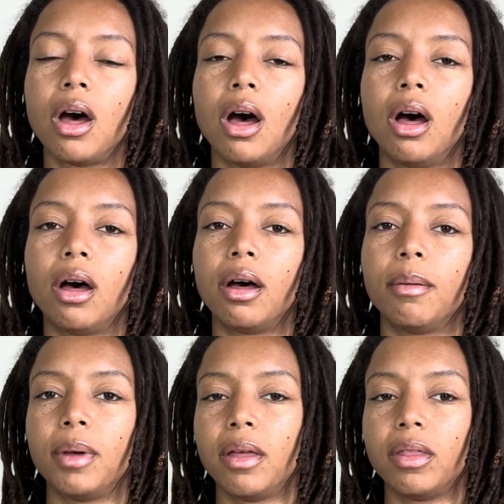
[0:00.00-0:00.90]

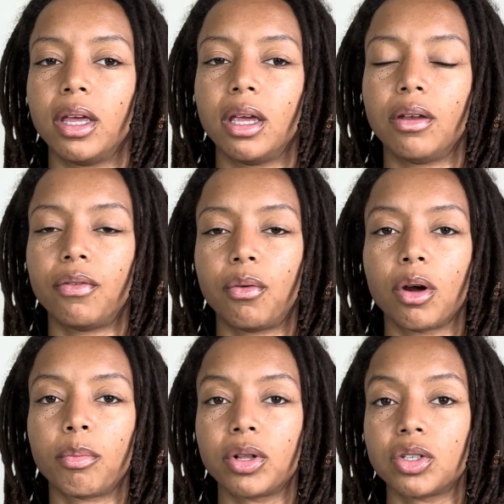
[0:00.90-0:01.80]
And then
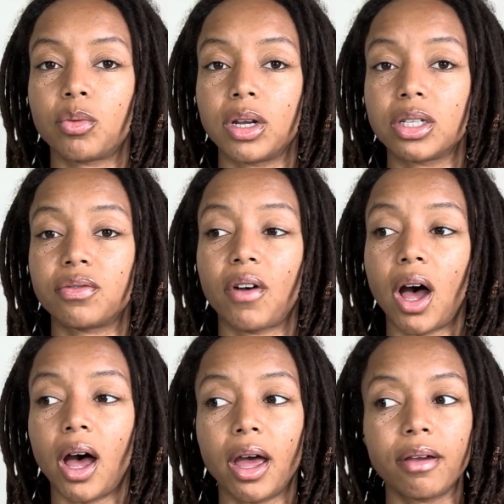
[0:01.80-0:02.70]
4 plus 1 is
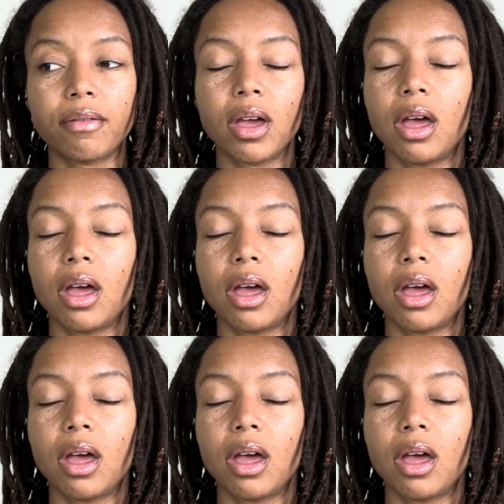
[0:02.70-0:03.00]
5.